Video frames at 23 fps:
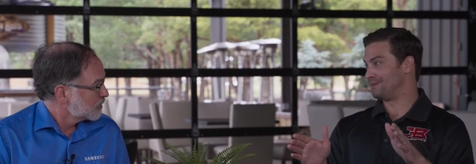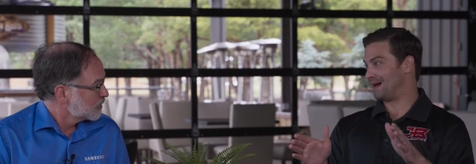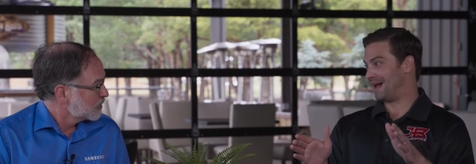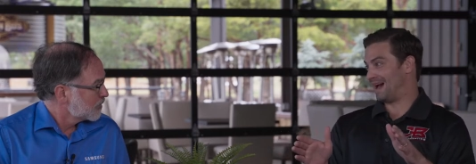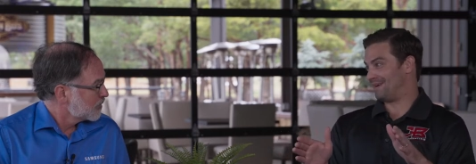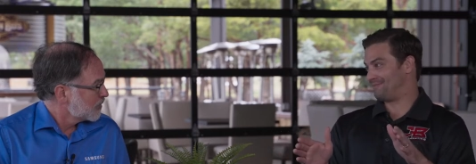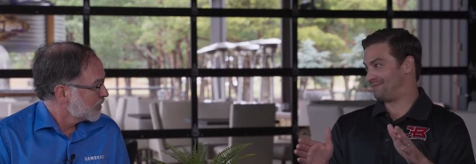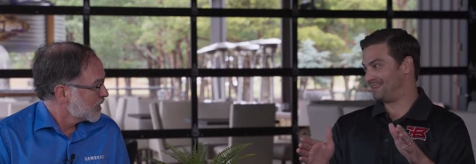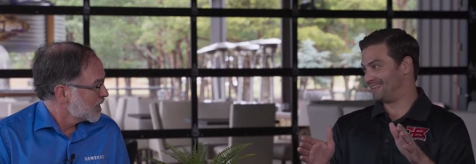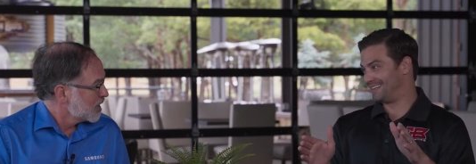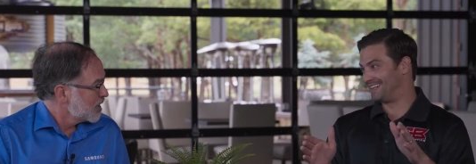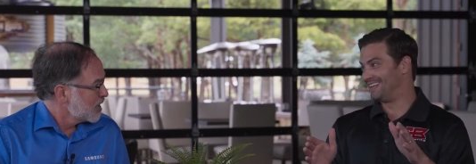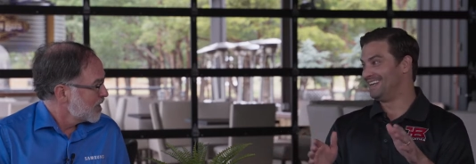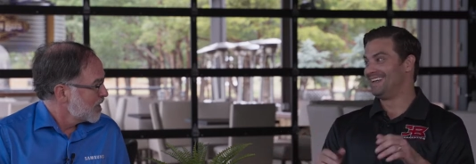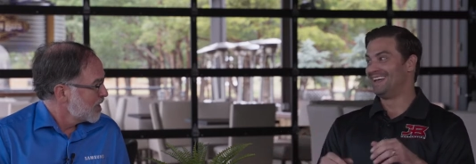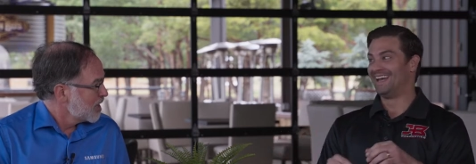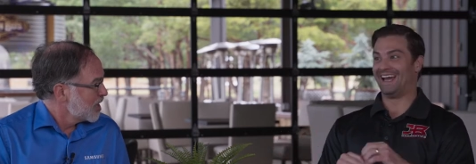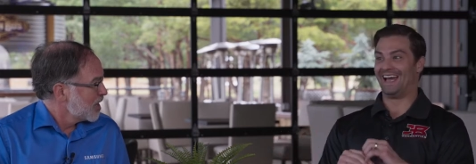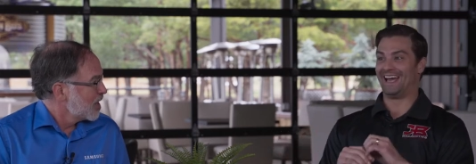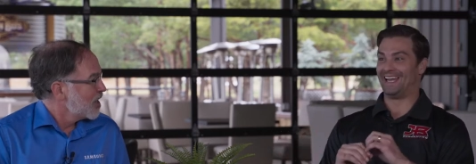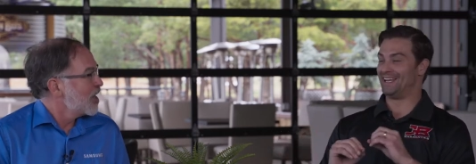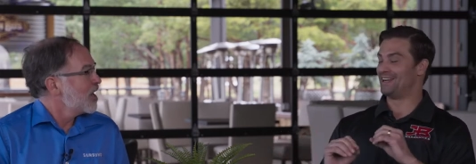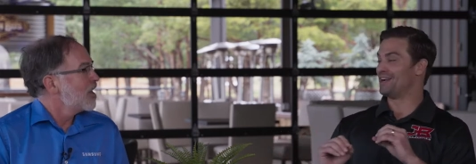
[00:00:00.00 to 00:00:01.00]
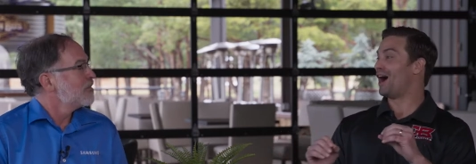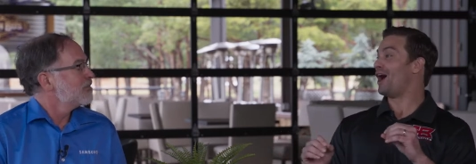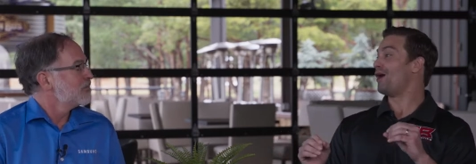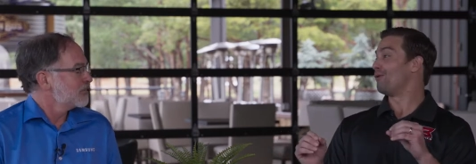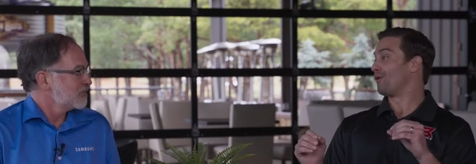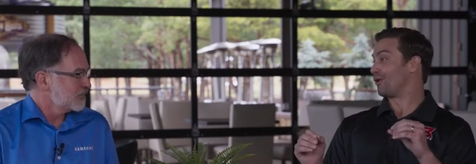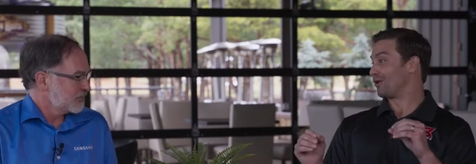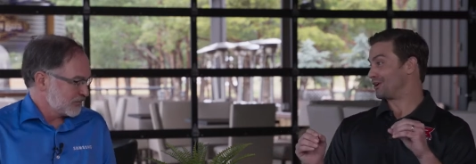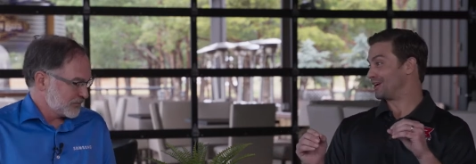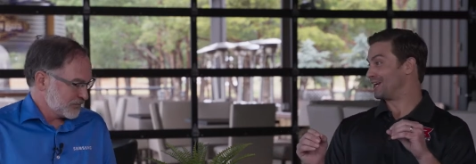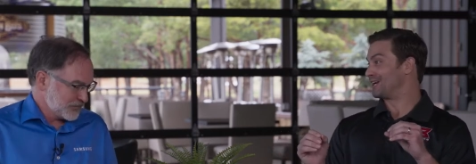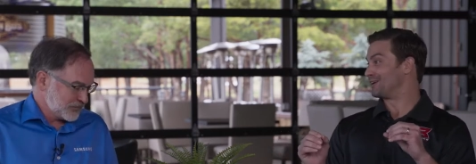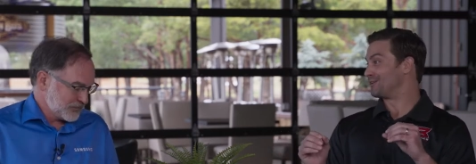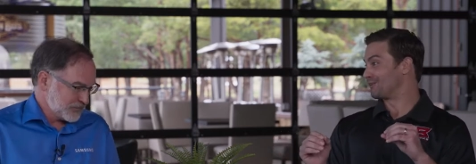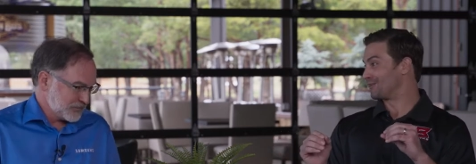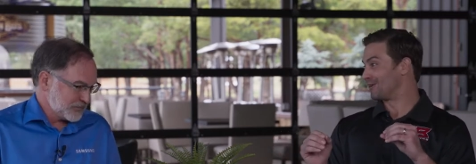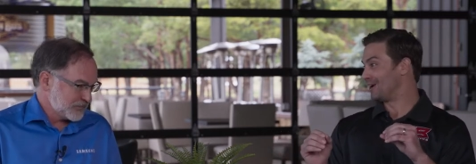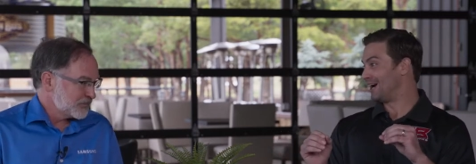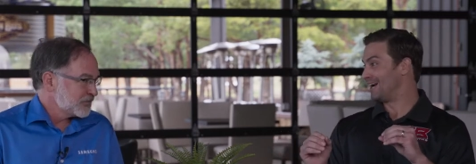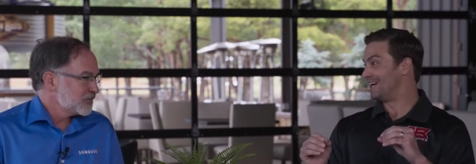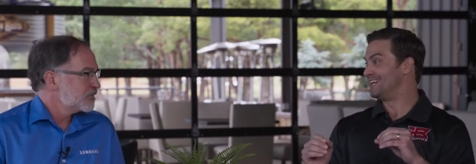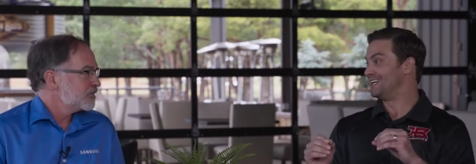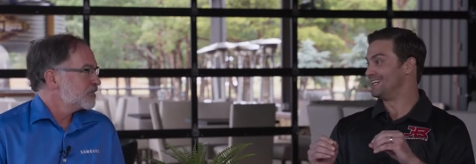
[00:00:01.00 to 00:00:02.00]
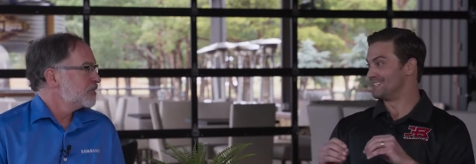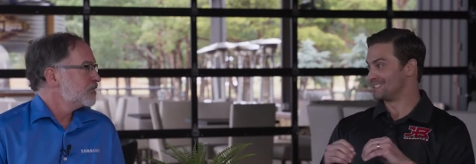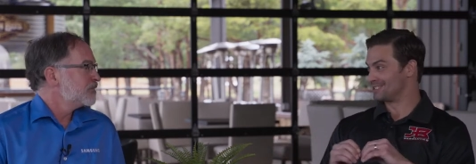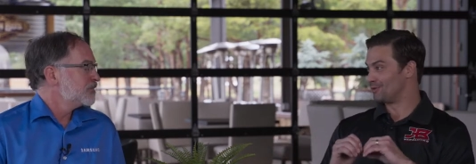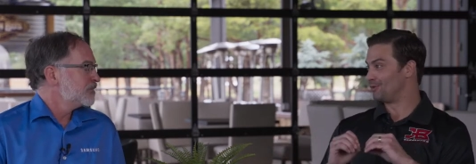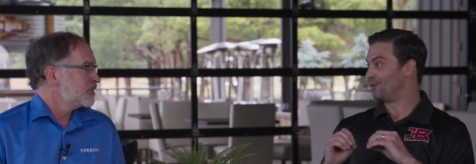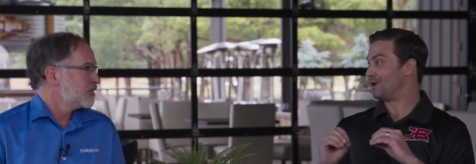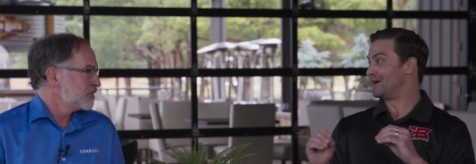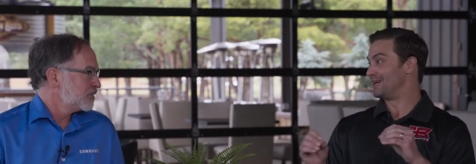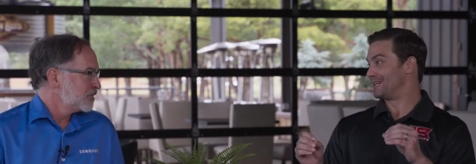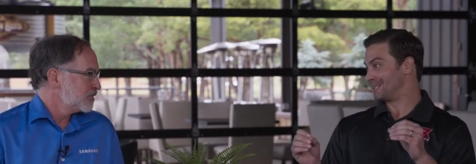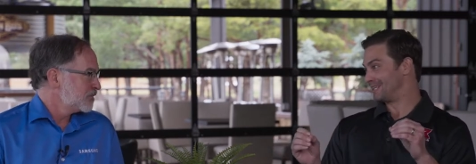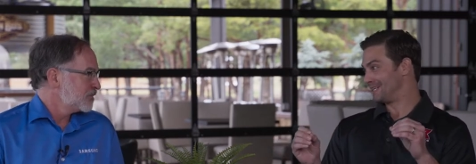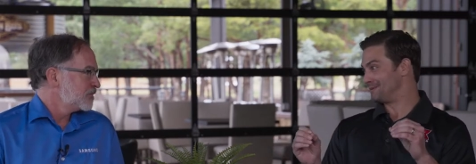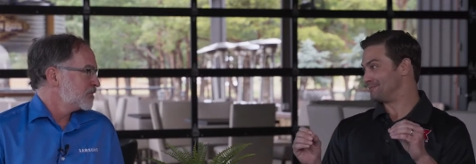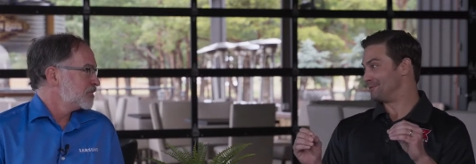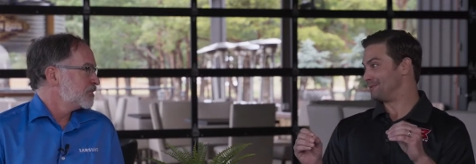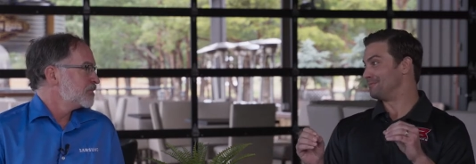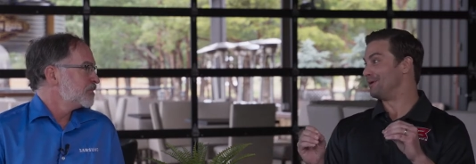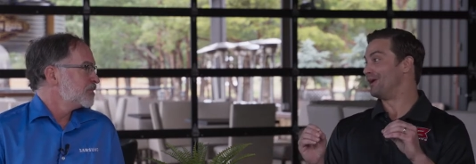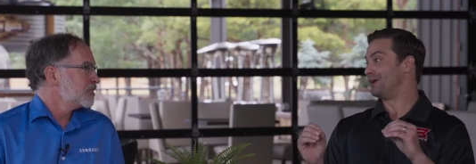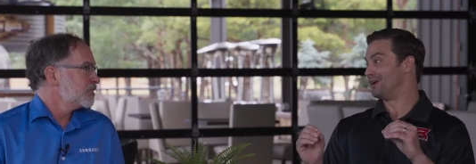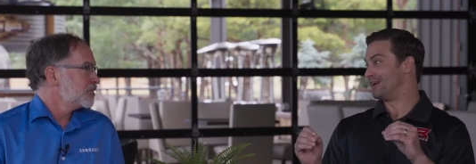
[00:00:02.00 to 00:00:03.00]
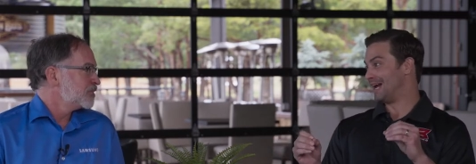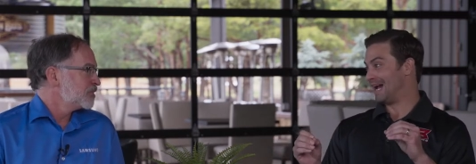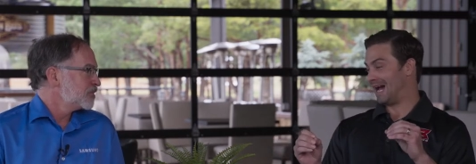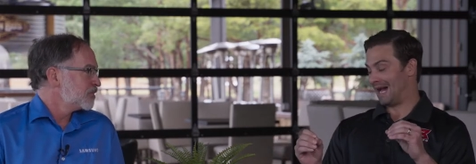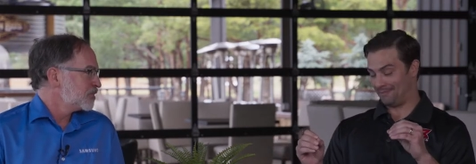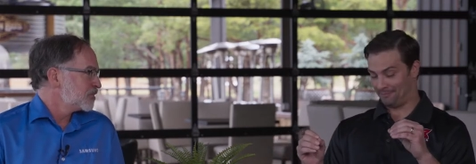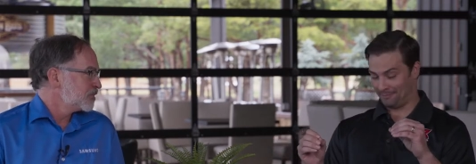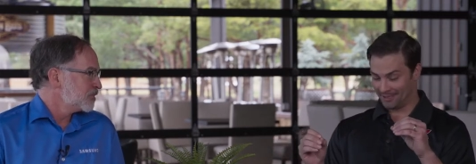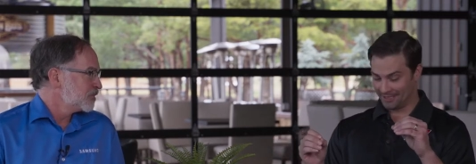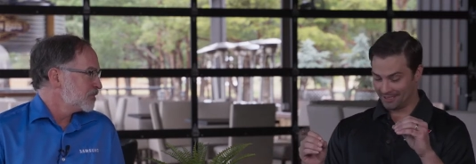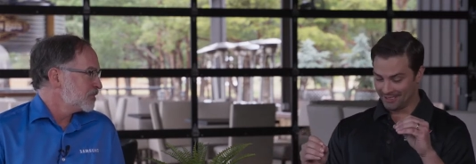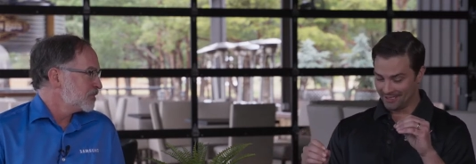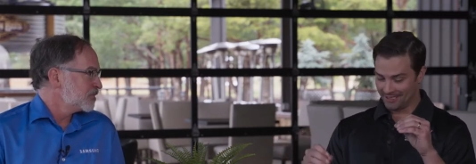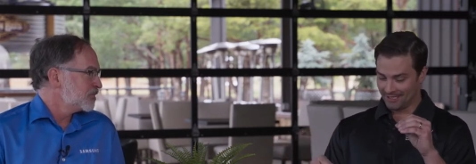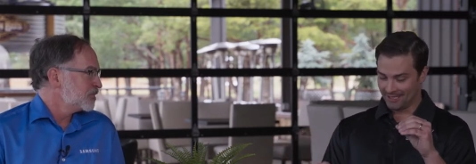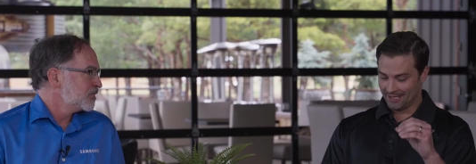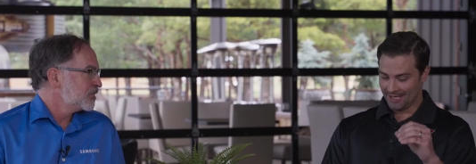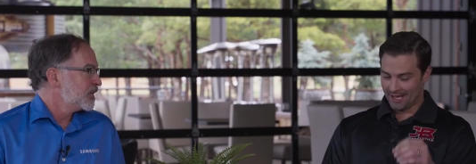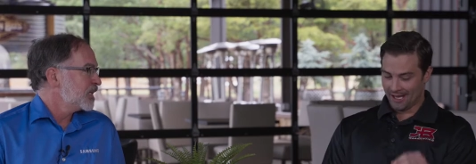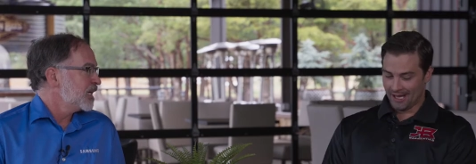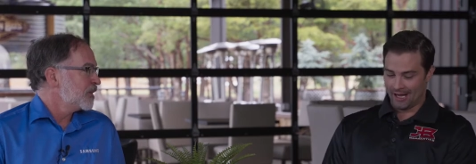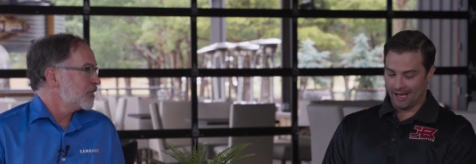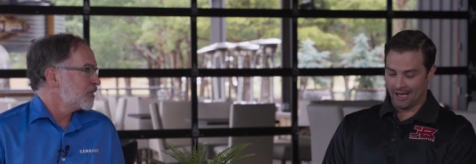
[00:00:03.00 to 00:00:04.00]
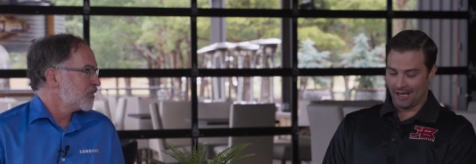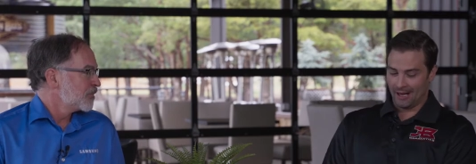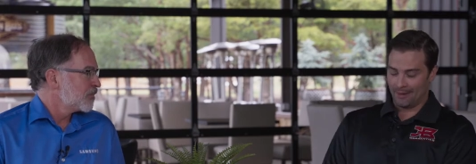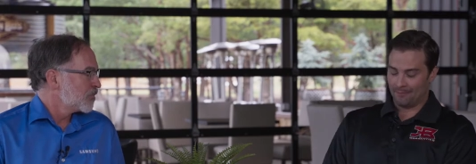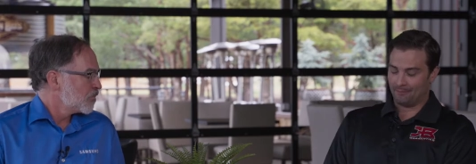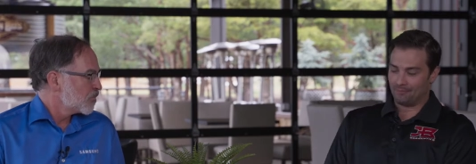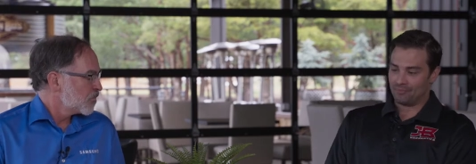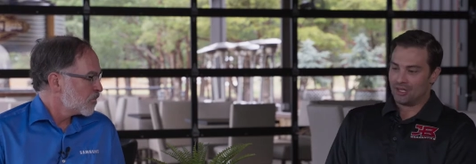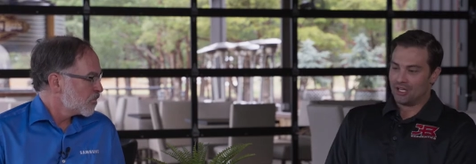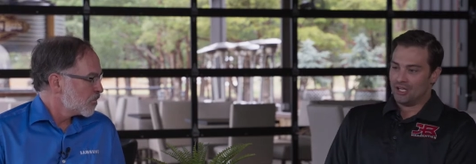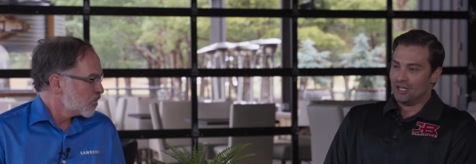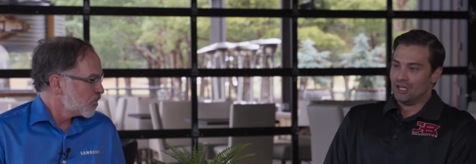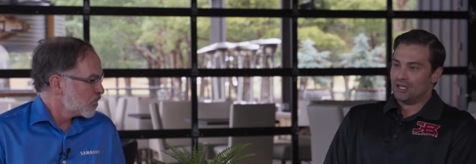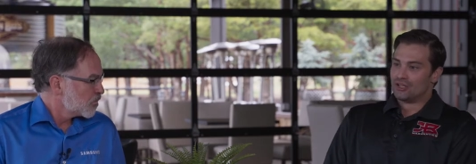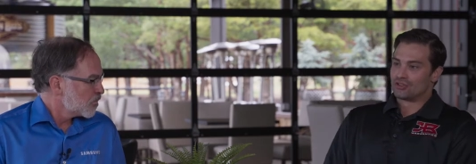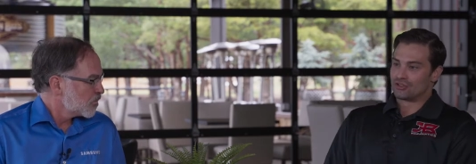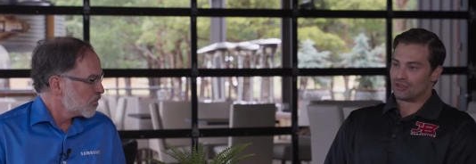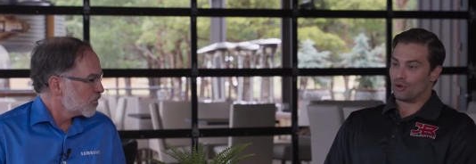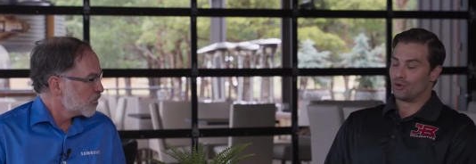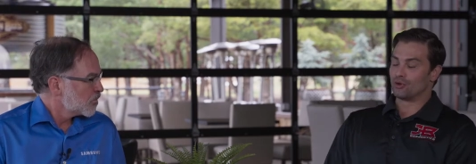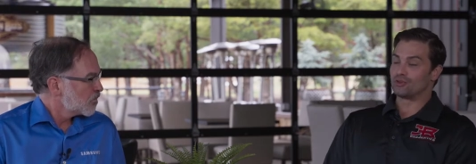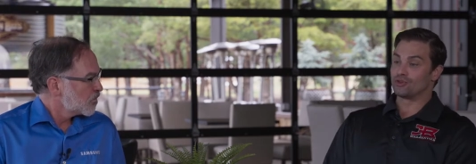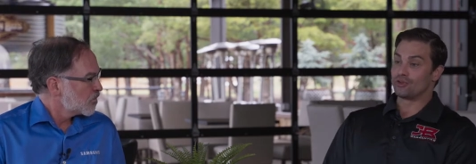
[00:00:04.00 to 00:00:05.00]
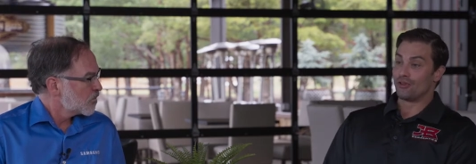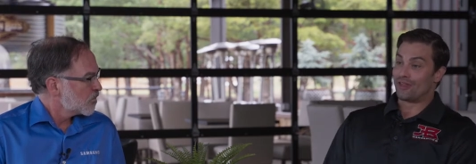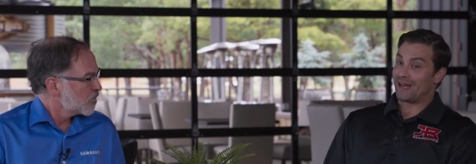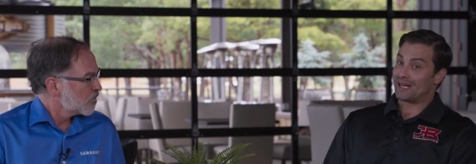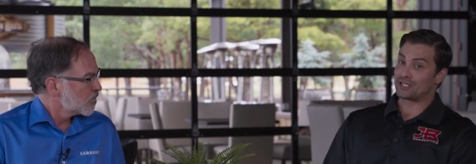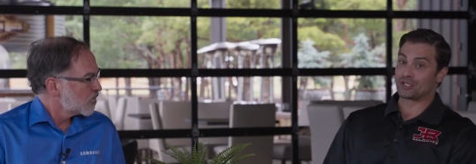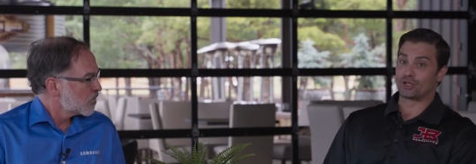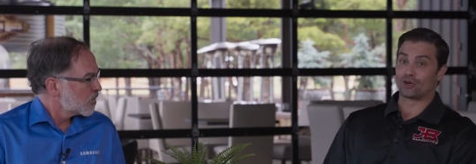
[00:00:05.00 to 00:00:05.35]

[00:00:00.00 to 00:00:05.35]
Speaker 1: happy and not working and right is a way to keep them unhappy. Um, so, so that's